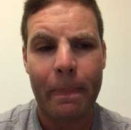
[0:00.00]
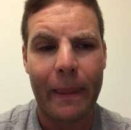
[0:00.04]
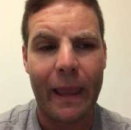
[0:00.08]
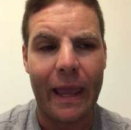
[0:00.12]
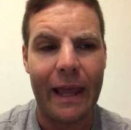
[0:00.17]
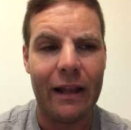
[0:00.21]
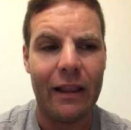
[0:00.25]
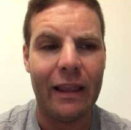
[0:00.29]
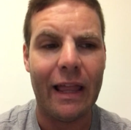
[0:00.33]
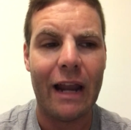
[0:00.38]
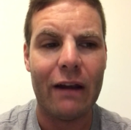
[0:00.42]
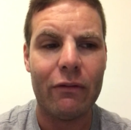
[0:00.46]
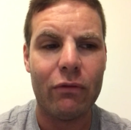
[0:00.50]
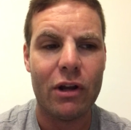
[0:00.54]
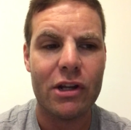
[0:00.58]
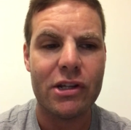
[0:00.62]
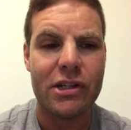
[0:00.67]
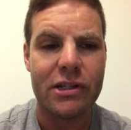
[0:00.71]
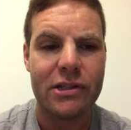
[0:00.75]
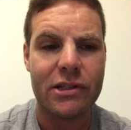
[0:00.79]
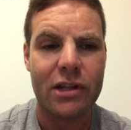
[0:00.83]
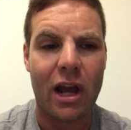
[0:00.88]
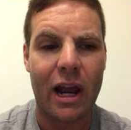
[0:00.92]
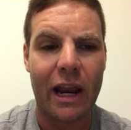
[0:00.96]
And a lot of what
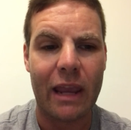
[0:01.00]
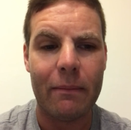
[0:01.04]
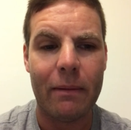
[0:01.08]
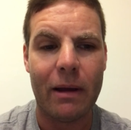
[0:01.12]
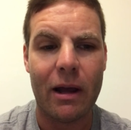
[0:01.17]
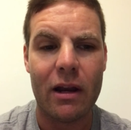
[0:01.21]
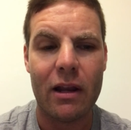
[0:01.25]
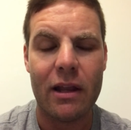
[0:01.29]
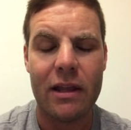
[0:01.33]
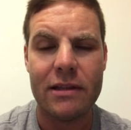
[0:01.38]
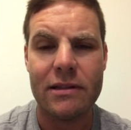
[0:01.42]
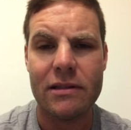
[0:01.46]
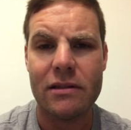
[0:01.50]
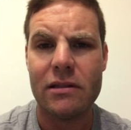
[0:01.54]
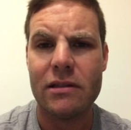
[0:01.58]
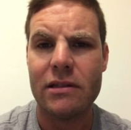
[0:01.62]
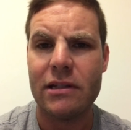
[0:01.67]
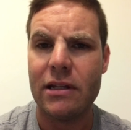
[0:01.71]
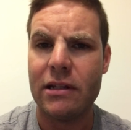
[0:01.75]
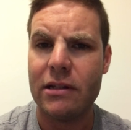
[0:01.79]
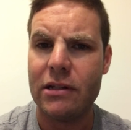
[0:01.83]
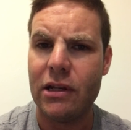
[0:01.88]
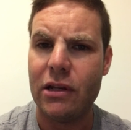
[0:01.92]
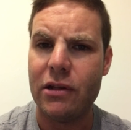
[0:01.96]
she's talking about is
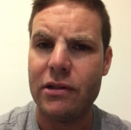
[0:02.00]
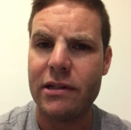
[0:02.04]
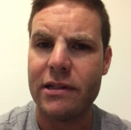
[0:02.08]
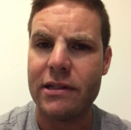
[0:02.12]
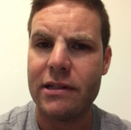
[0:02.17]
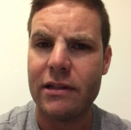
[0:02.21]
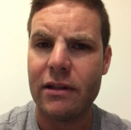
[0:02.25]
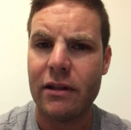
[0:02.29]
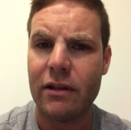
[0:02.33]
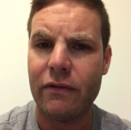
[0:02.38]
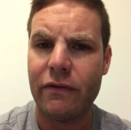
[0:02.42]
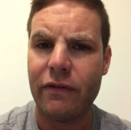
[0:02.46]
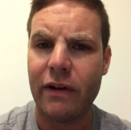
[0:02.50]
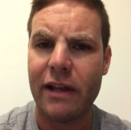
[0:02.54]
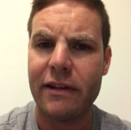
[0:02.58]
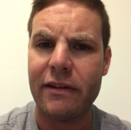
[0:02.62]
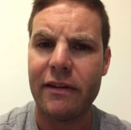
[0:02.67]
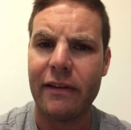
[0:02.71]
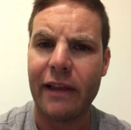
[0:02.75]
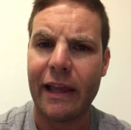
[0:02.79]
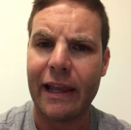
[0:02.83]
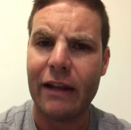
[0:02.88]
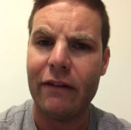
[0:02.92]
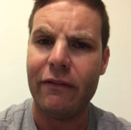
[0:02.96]
she uses
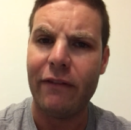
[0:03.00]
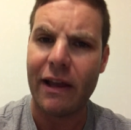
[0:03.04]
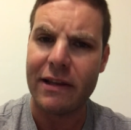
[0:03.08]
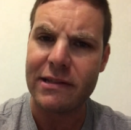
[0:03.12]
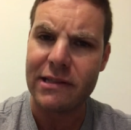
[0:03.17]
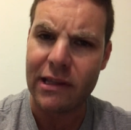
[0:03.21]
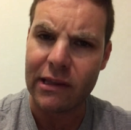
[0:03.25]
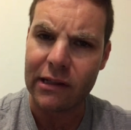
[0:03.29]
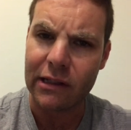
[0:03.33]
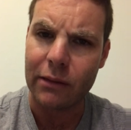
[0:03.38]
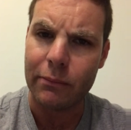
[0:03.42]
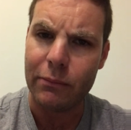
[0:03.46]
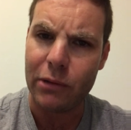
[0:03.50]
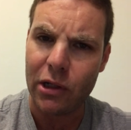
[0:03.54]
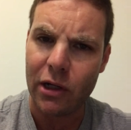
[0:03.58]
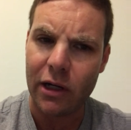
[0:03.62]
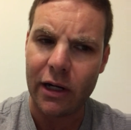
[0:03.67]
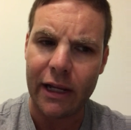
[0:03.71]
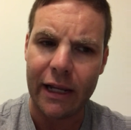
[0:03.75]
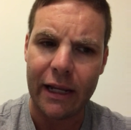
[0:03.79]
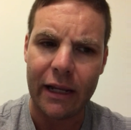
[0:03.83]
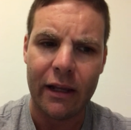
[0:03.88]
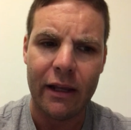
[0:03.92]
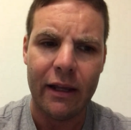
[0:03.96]
phrases like invest in the
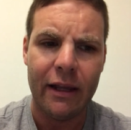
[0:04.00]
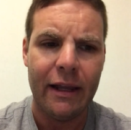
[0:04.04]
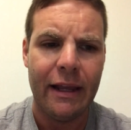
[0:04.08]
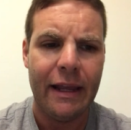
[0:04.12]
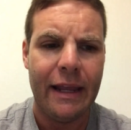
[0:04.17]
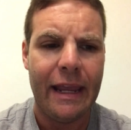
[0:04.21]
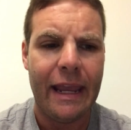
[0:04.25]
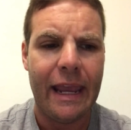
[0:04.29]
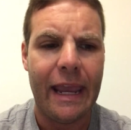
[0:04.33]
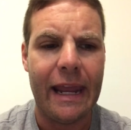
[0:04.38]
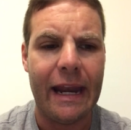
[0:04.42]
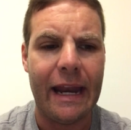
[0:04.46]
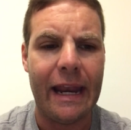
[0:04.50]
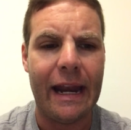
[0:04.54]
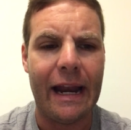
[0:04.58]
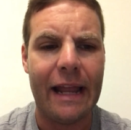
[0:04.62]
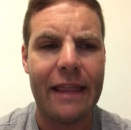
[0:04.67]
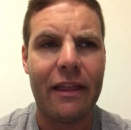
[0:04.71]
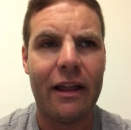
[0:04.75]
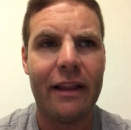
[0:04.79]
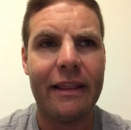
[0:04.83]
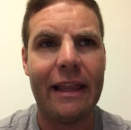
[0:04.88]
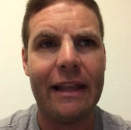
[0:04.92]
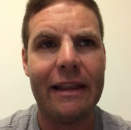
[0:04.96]
community. And I
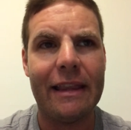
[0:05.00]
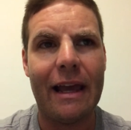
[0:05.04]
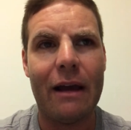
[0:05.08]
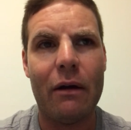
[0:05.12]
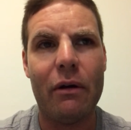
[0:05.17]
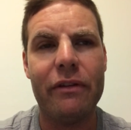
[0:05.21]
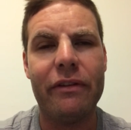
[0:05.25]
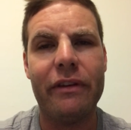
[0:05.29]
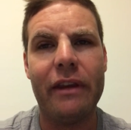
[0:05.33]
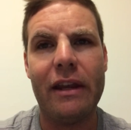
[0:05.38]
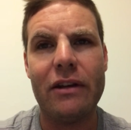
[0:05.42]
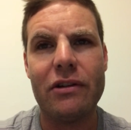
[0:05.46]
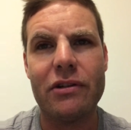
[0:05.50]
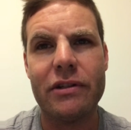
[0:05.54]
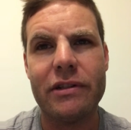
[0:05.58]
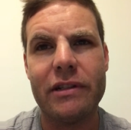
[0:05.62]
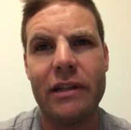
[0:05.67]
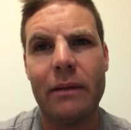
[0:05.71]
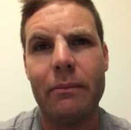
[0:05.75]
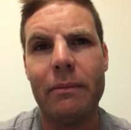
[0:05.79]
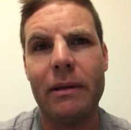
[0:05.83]
thought that was interesting